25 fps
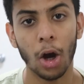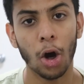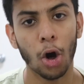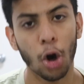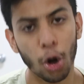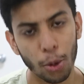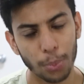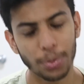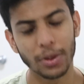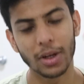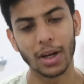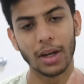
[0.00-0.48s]

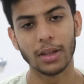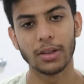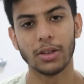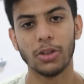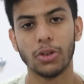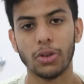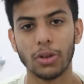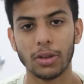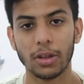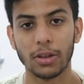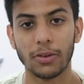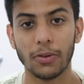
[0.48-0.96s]
Hope you guys
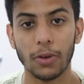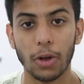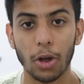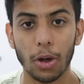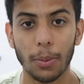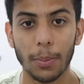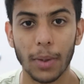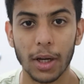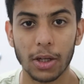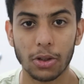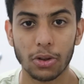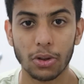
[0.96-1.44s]
enjoyed this video.
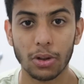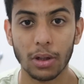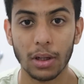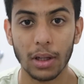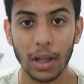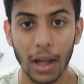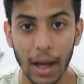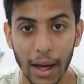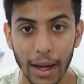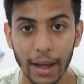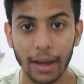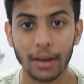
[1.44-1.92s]
Make sure to
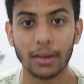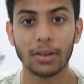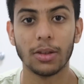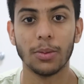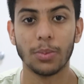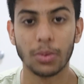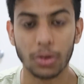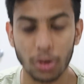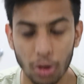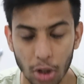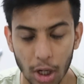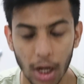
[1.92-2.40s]
like,
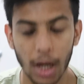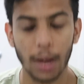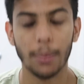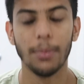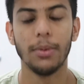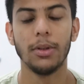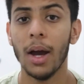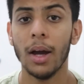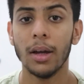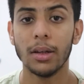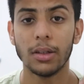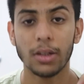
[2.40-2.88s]
subscribe,
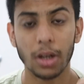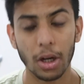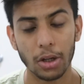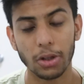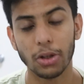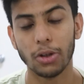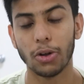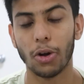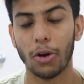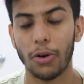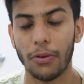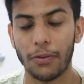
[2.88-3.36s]
turn
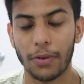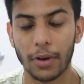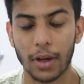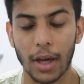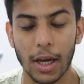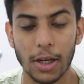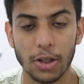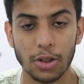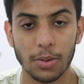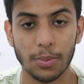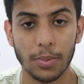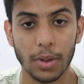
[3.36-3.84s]
your
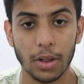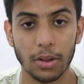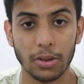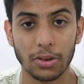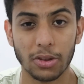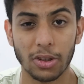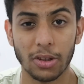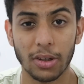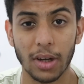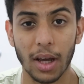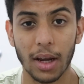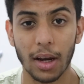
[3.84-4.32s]
notification
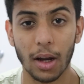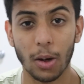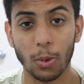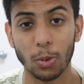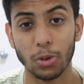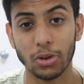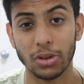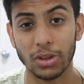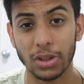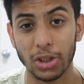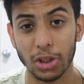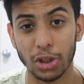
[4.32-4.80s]
bells on, and I
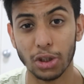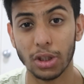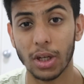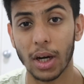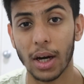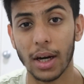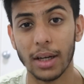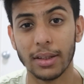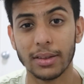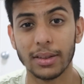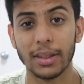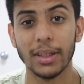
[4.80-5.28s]
will see you
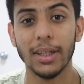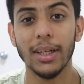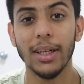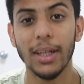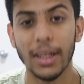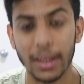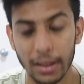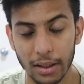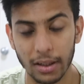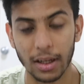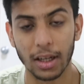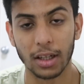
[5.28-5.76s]
guys
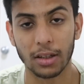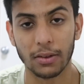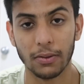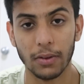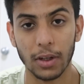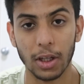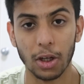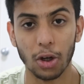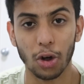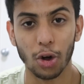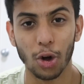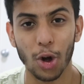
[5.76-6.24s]
in the next
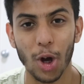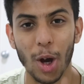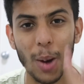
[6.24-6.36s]
video.